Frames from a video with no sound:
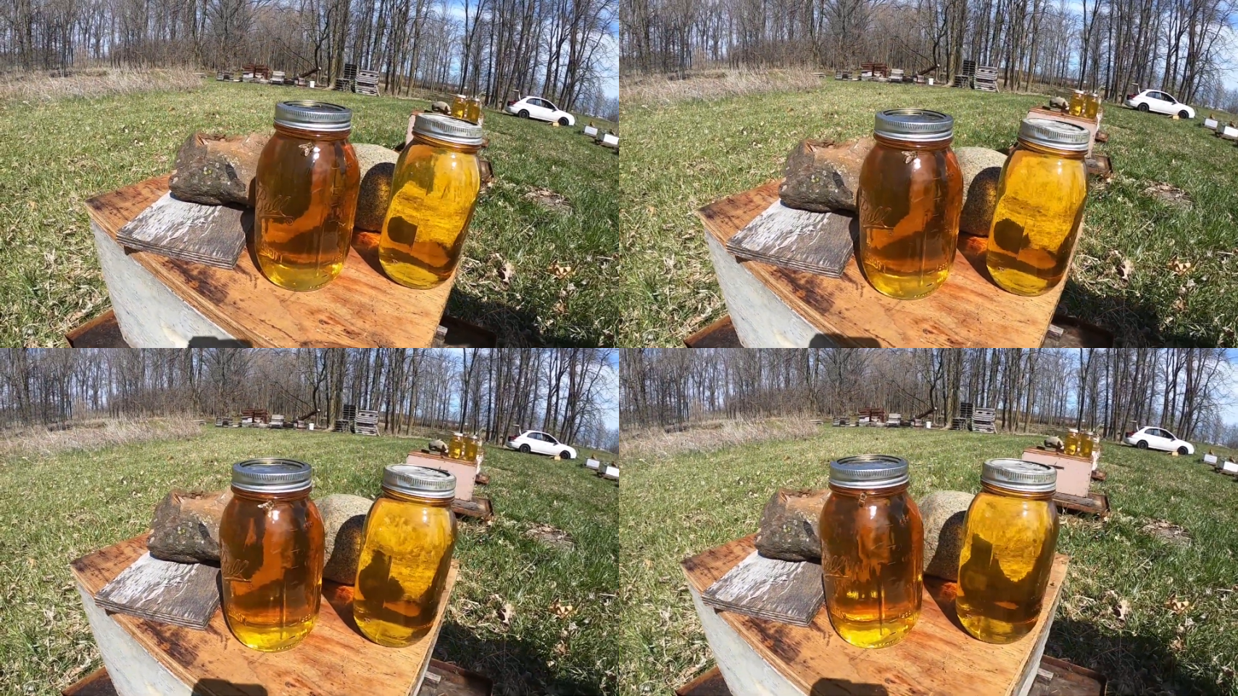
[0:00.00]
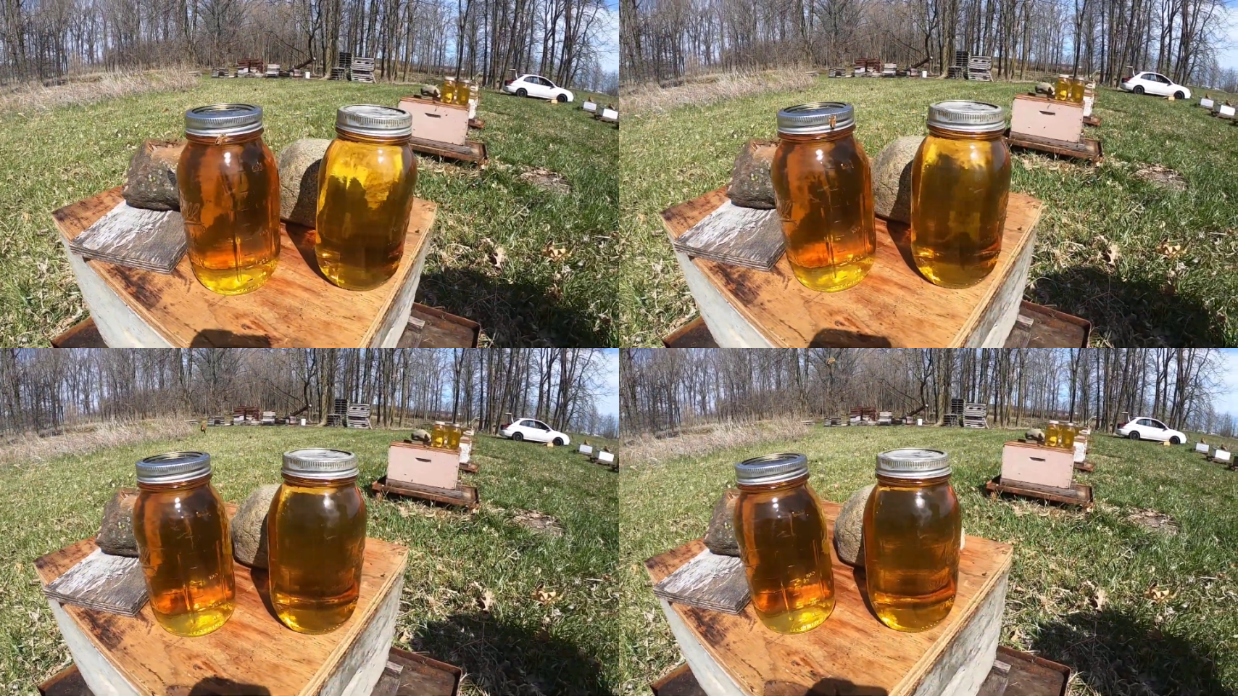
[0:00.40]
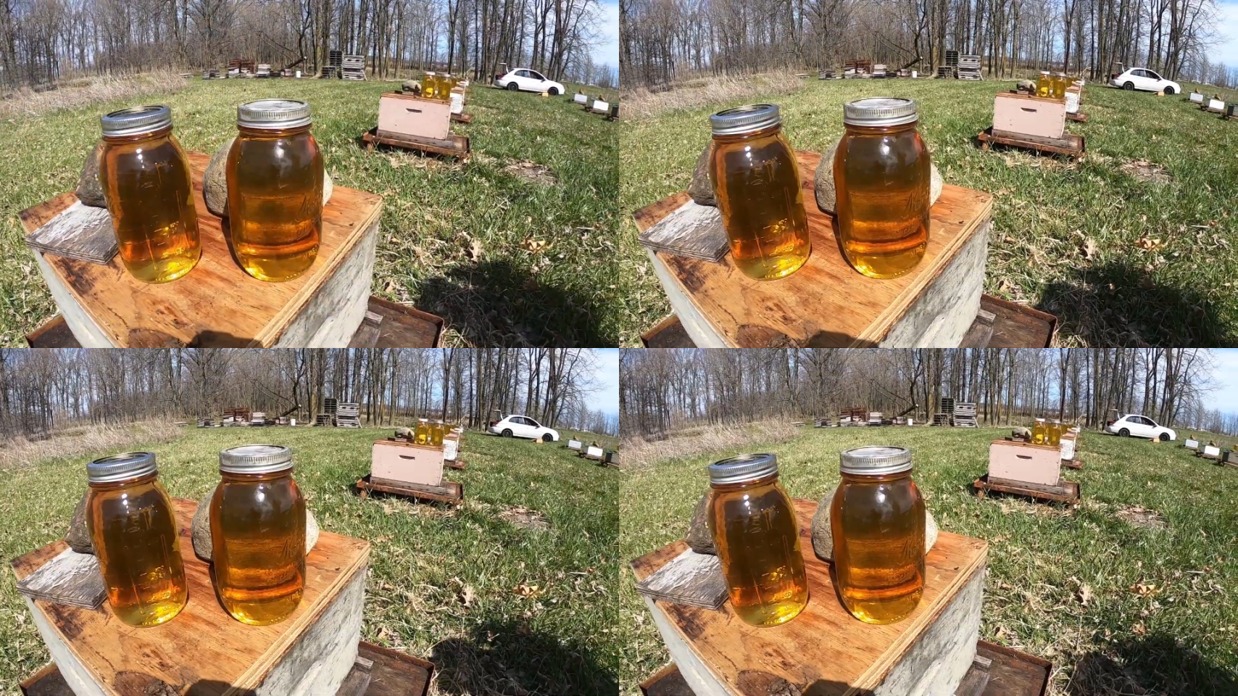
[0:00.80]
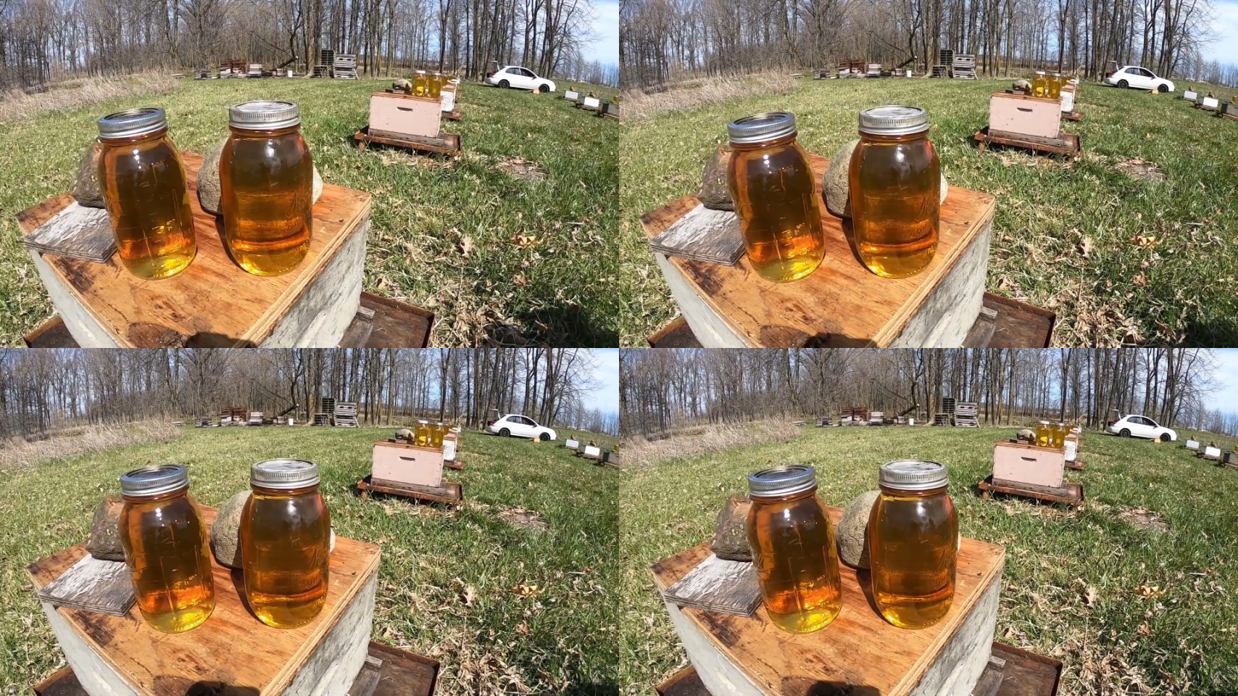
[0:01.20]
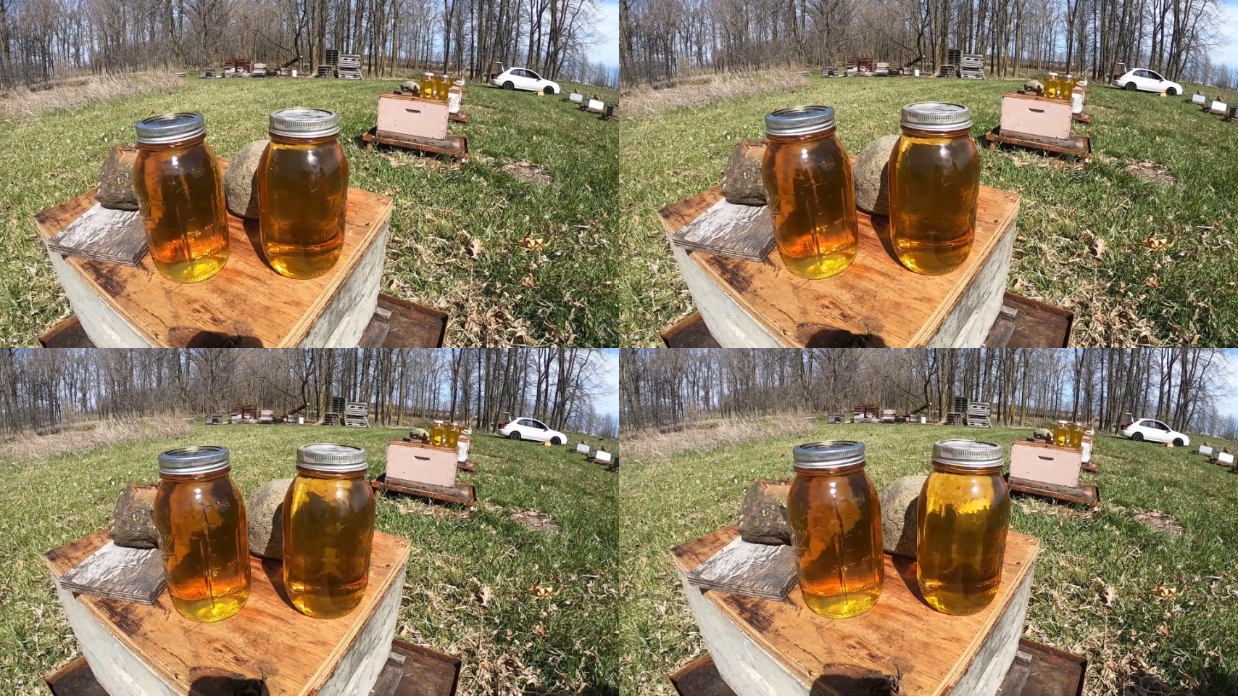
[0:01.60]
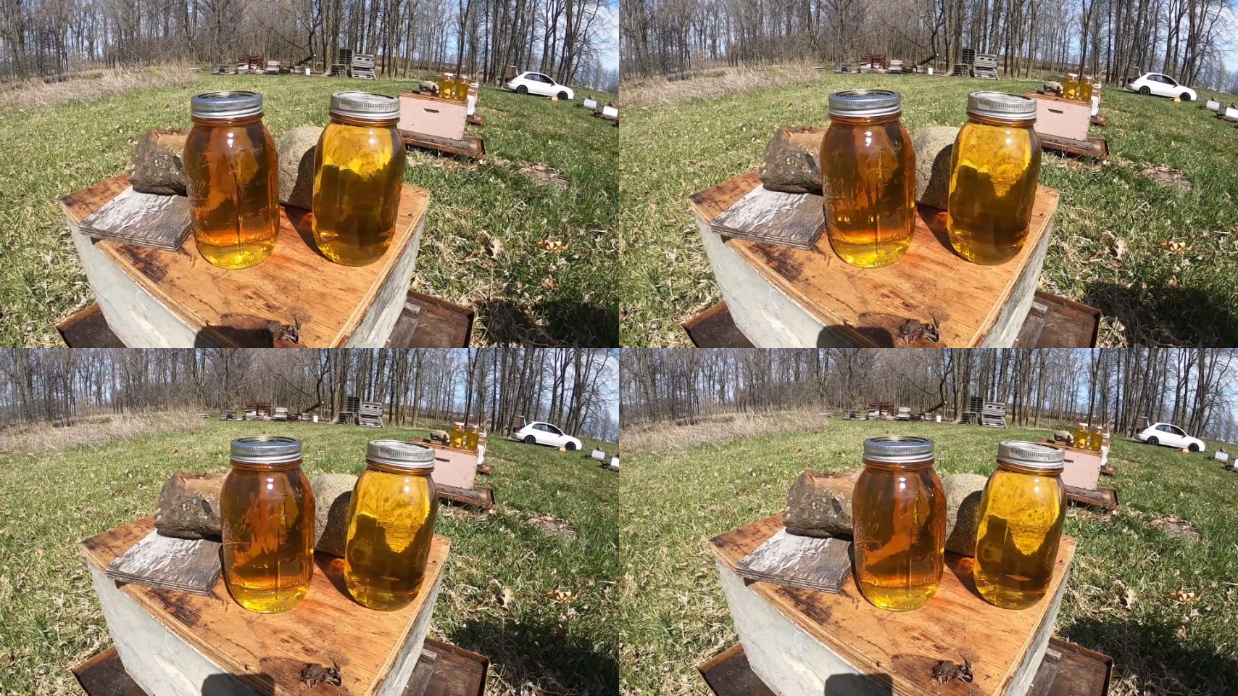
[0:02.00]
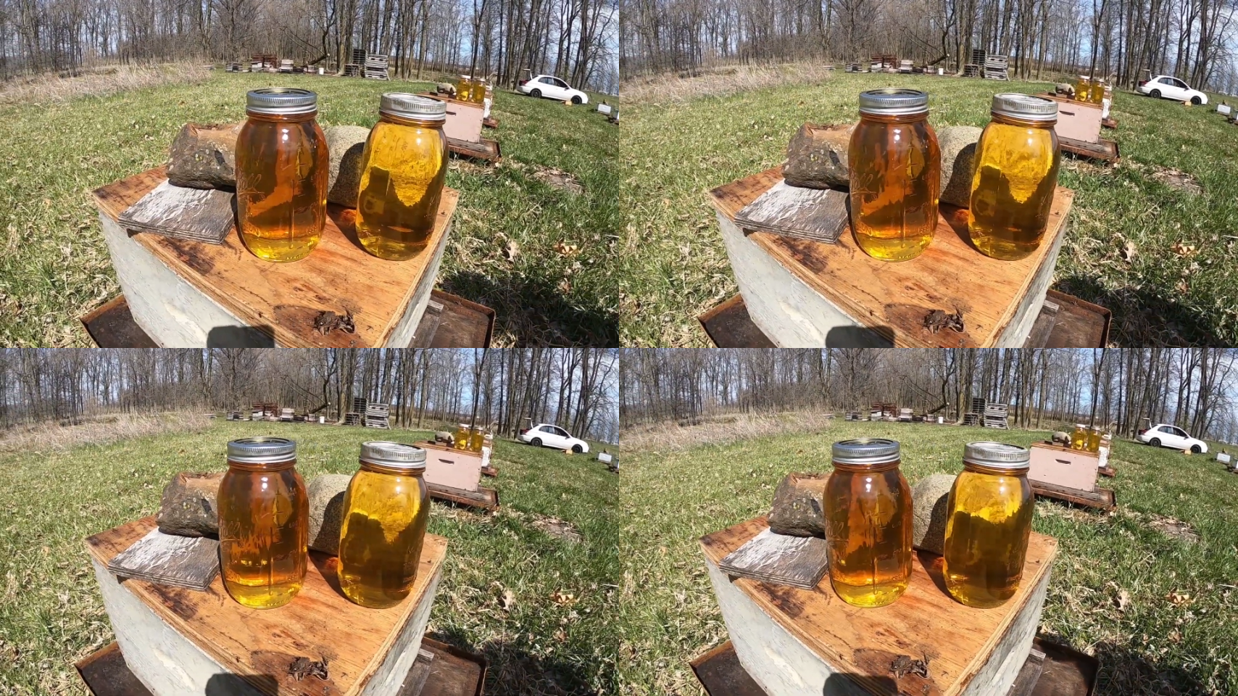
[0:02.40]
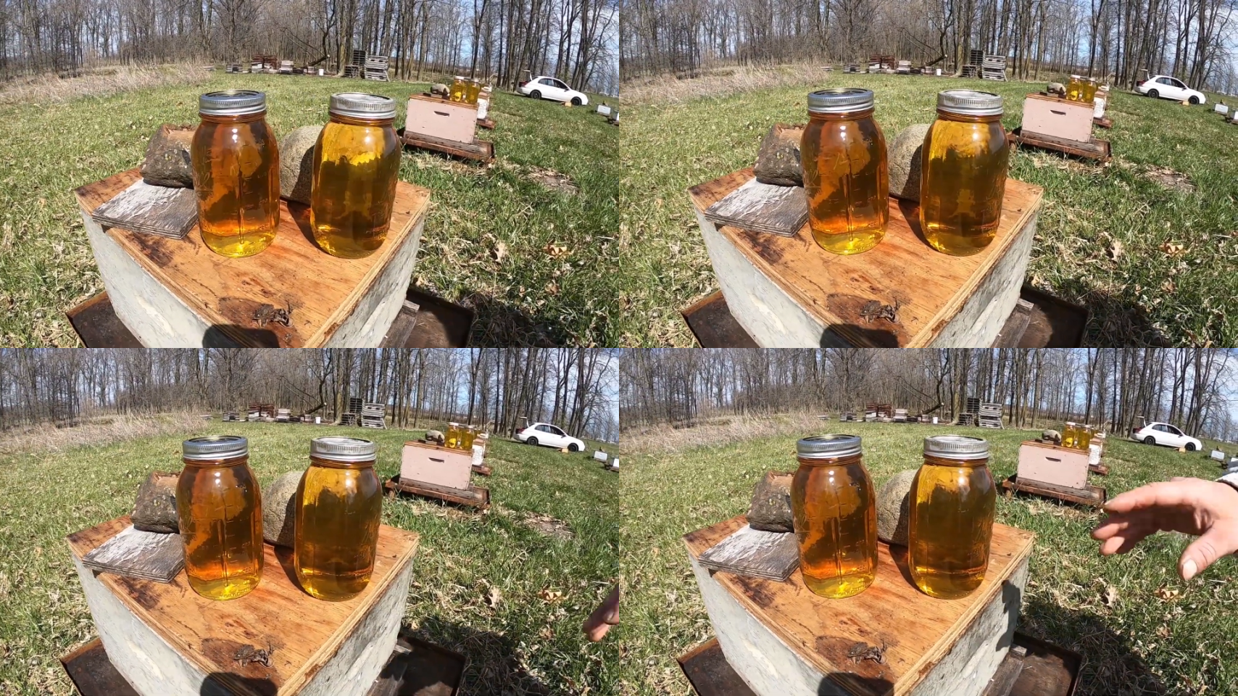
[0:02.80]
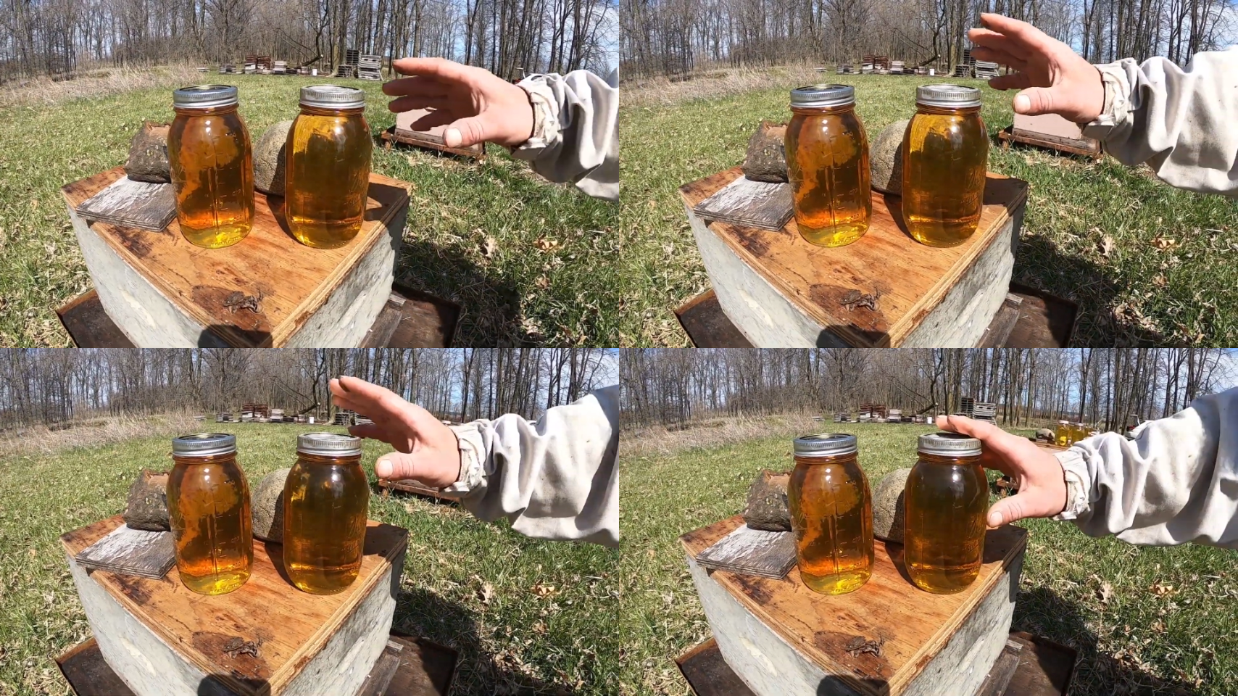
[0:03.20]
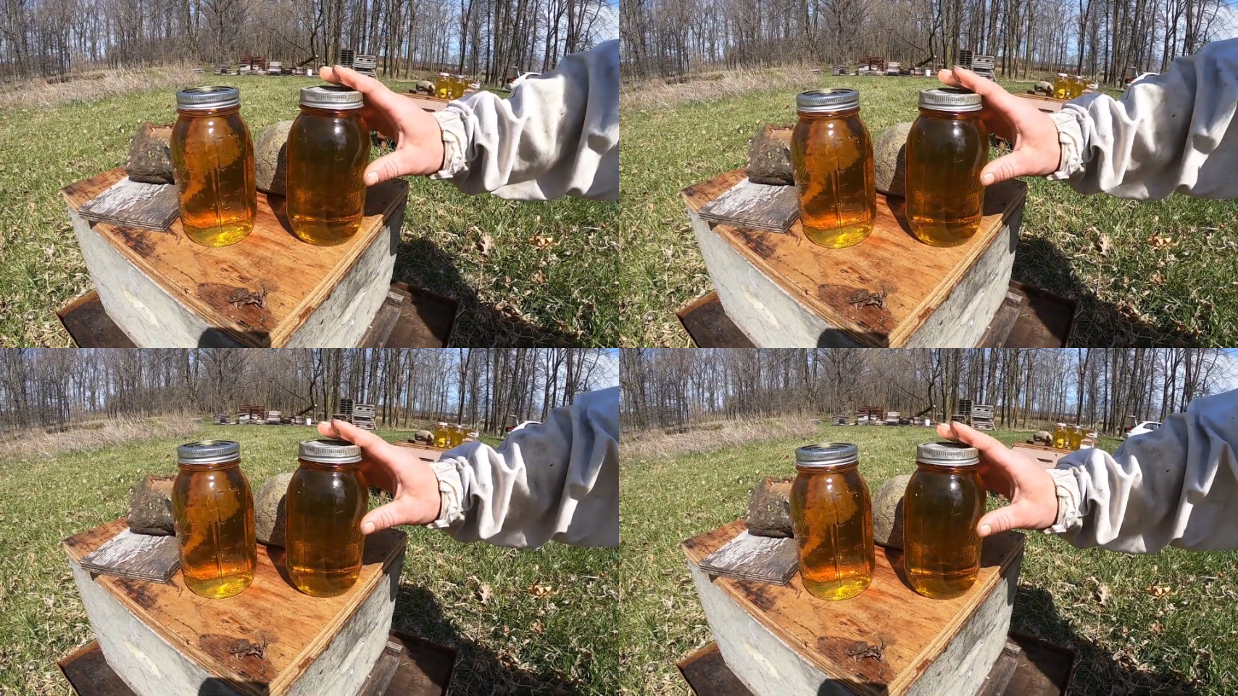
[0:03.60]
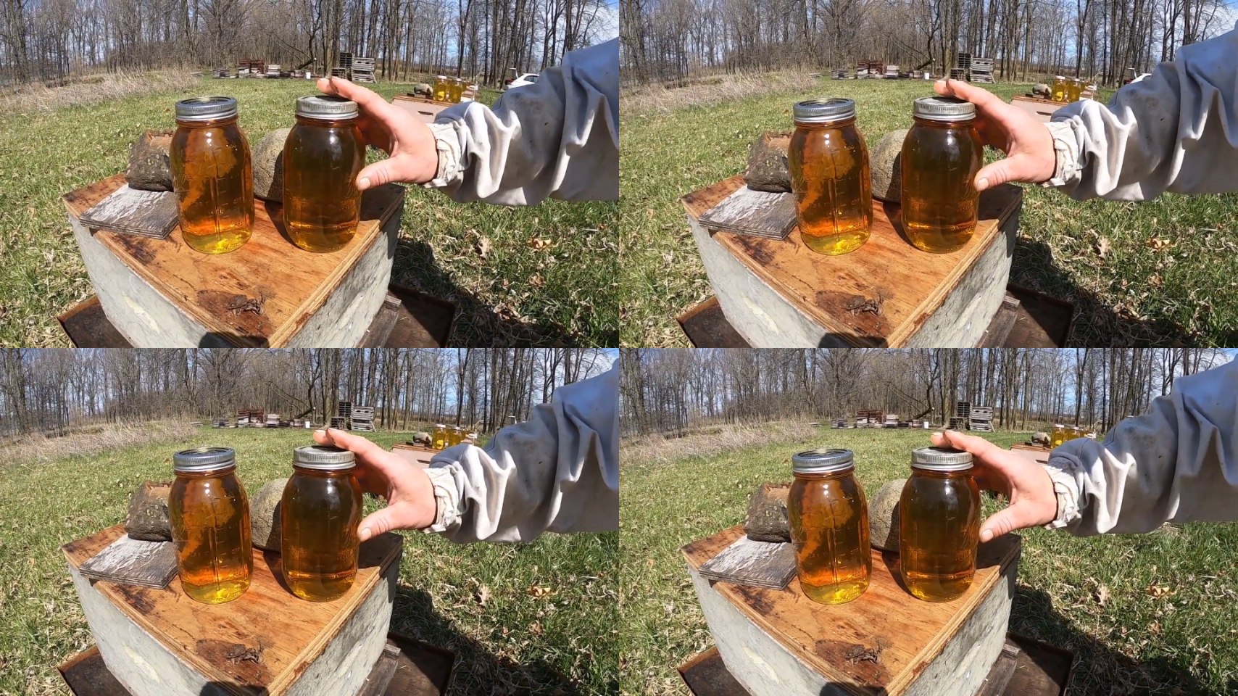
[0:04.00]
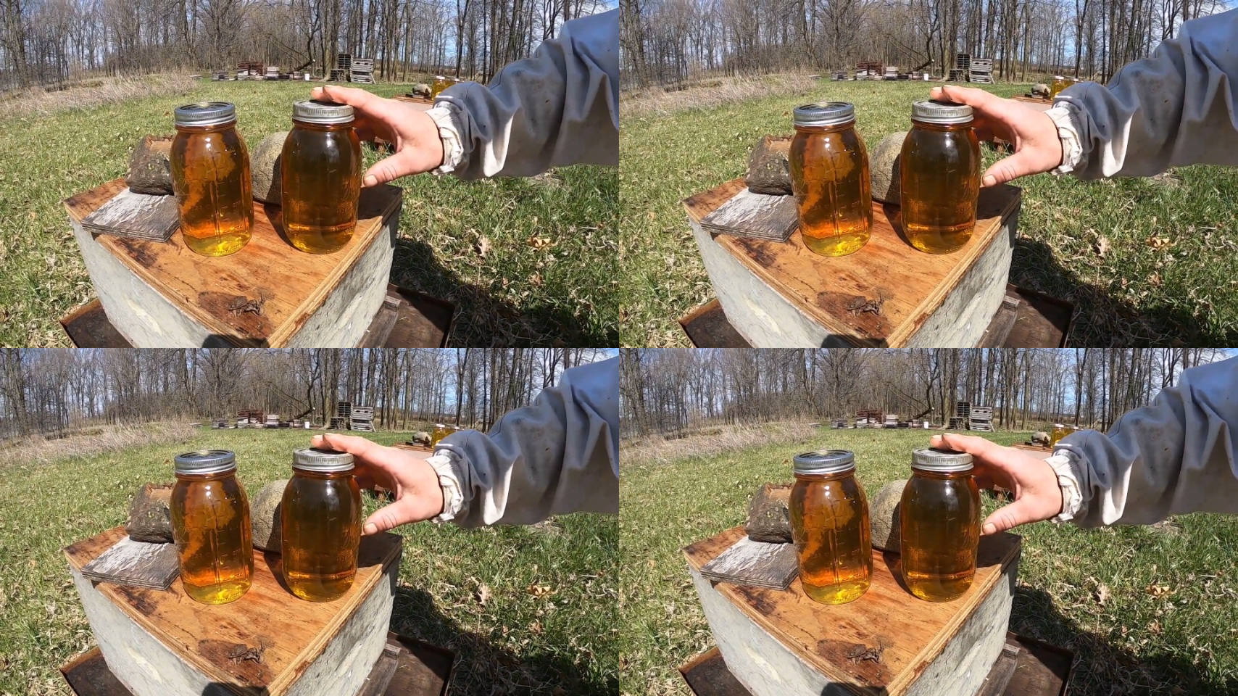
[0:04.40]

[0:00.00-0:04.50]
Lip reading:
(no speaker visible)